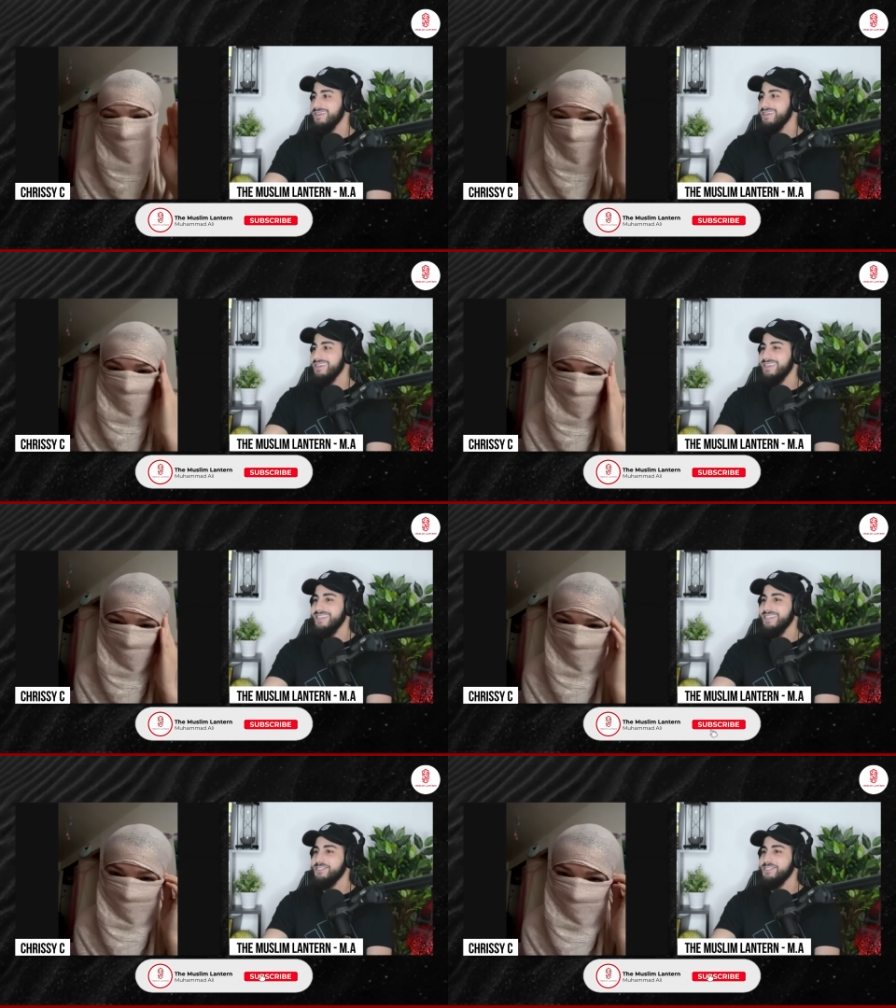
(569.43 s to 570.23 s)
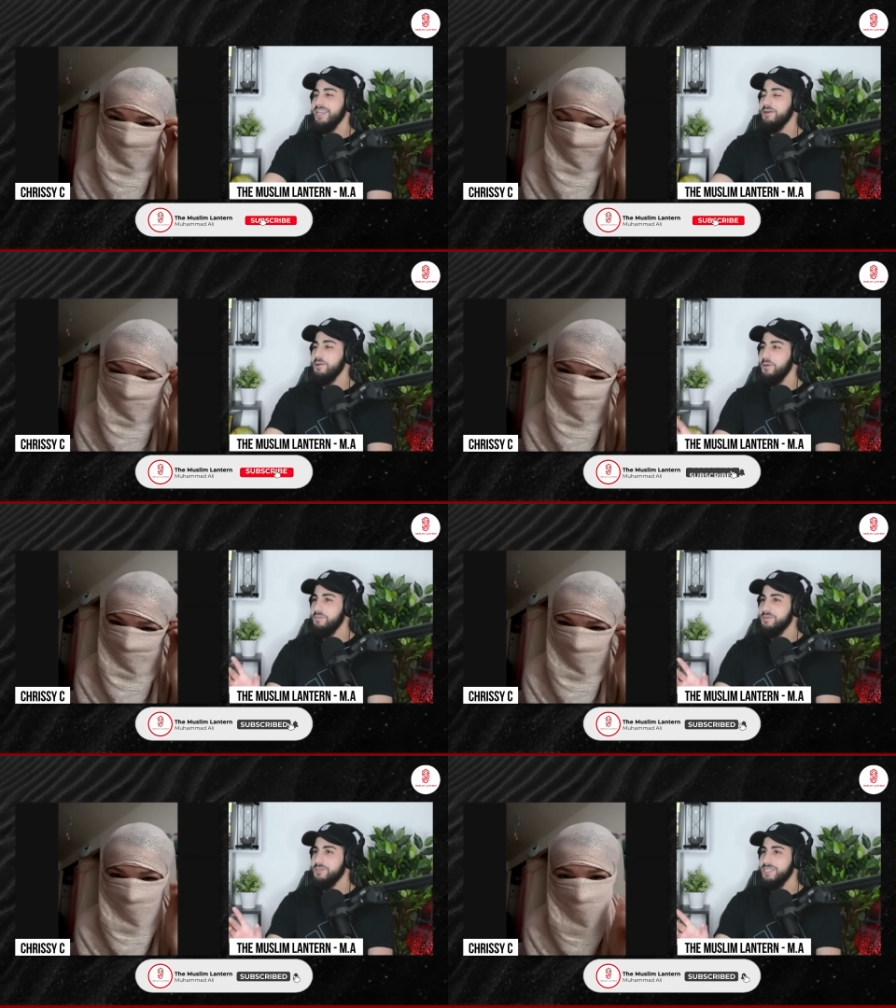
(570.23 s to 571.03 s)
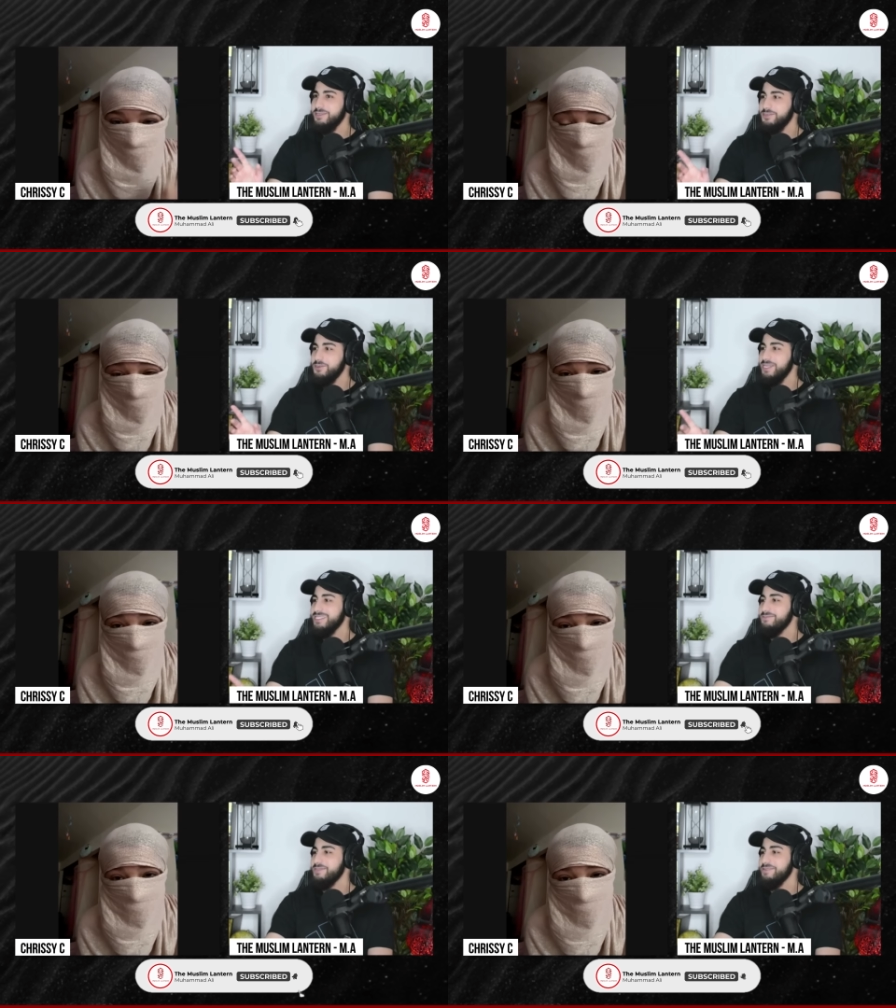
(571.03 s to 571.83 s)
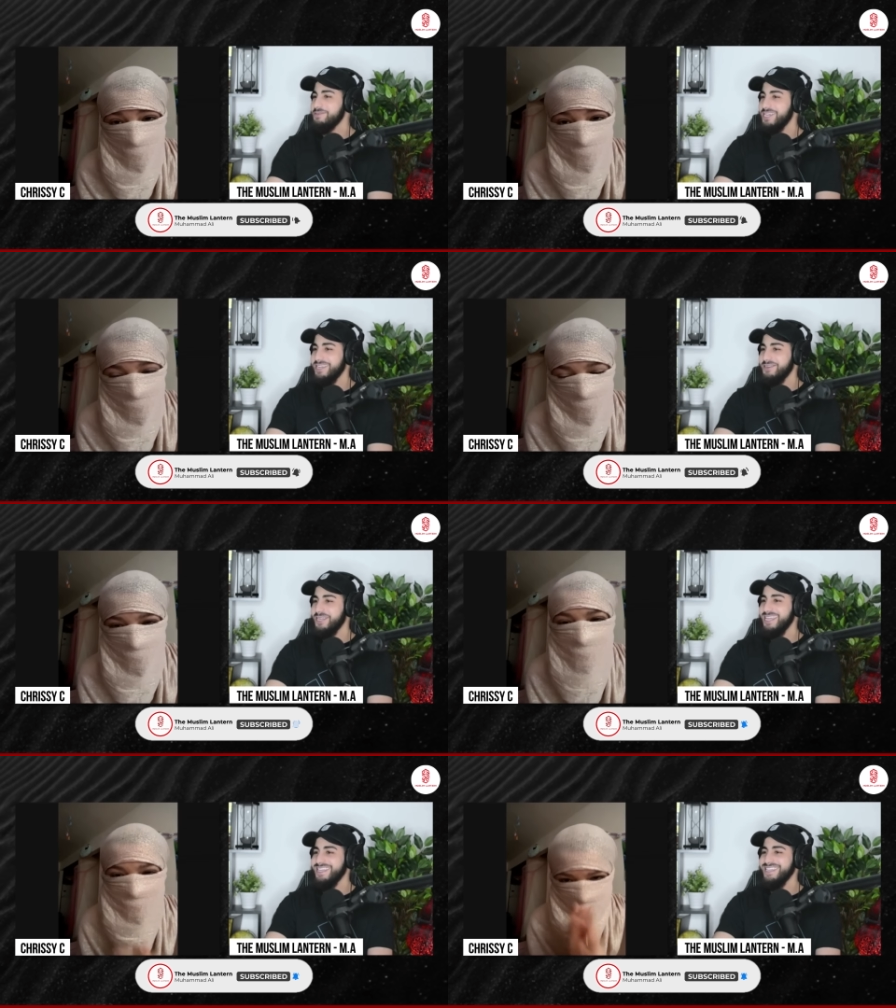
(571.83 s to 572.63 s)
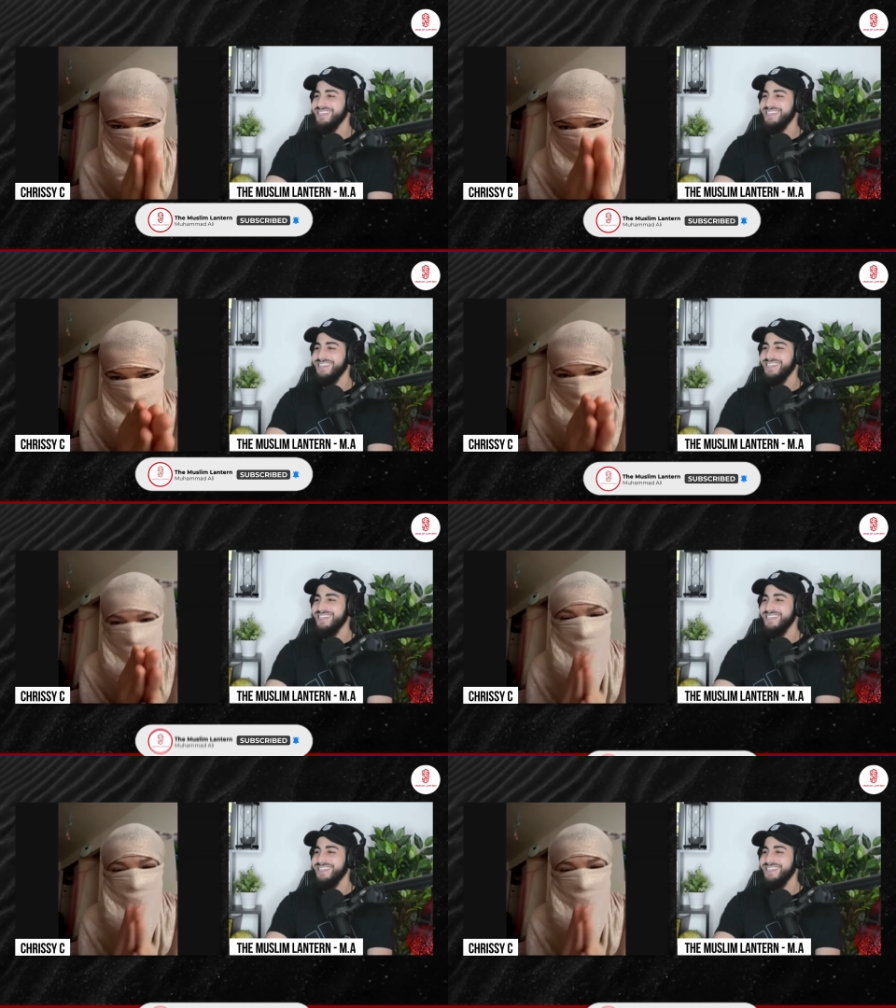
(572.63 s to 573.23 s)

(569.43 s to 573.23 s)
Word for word: Thank and inshallah, we hope to see you soon as a Muslim, inshallah, okay? Thank you.